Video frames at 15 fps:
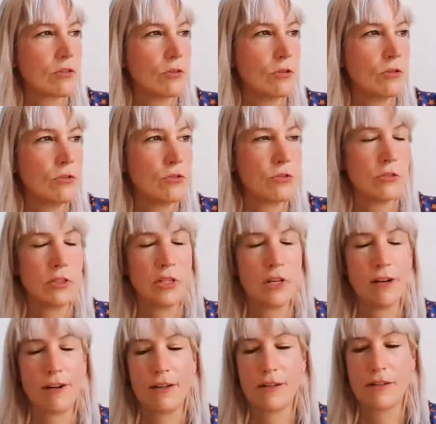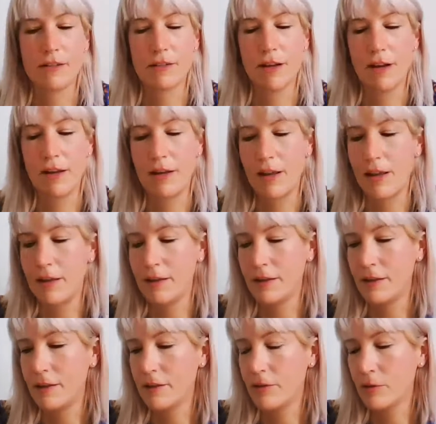who you truly are inside,
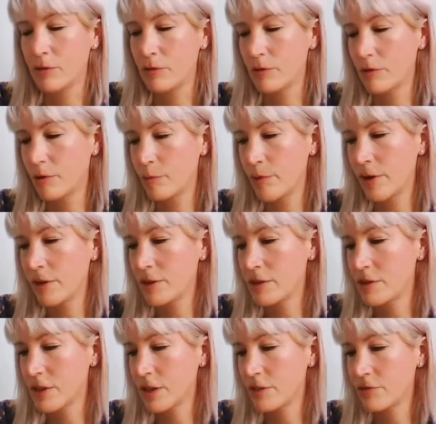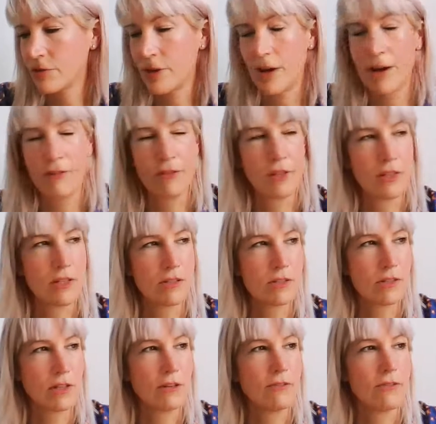and don't apologize for having this
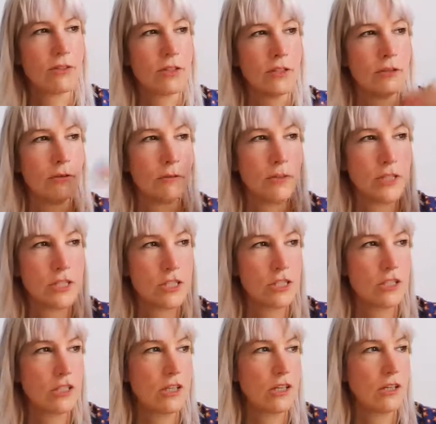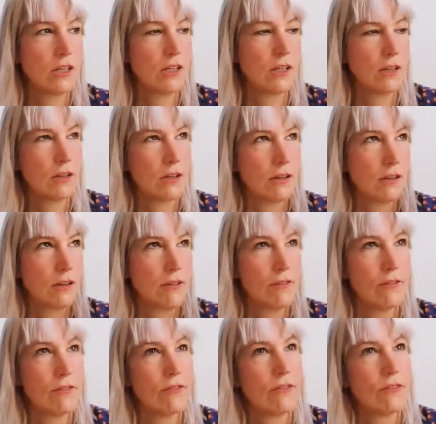like very rich
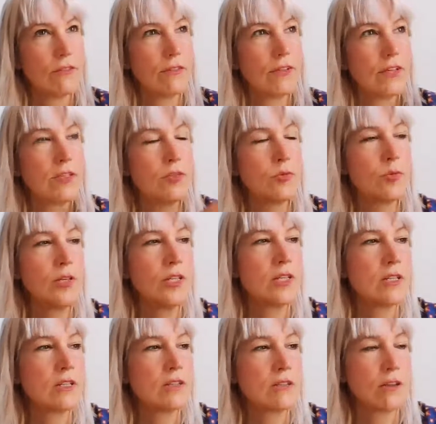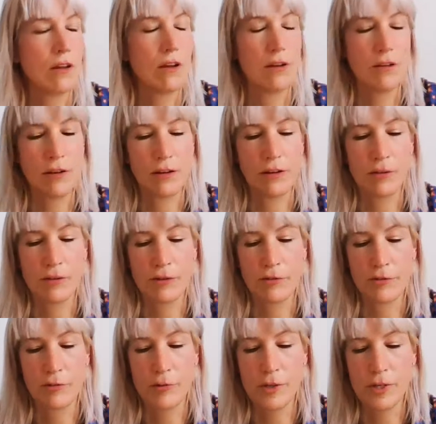experience on other
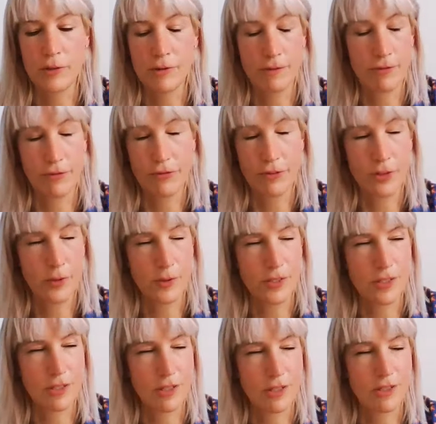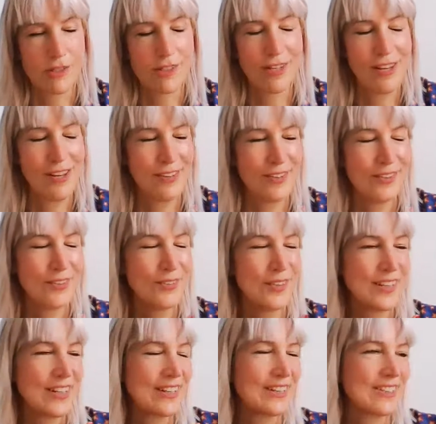frequencies. I don't know if
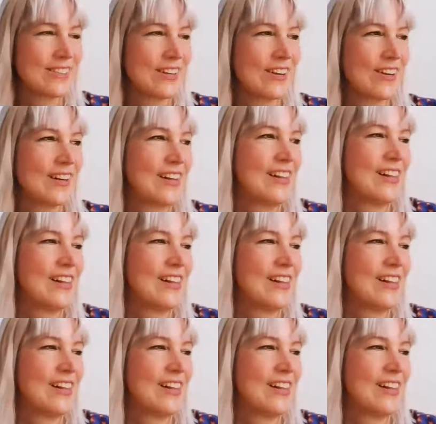I can talk.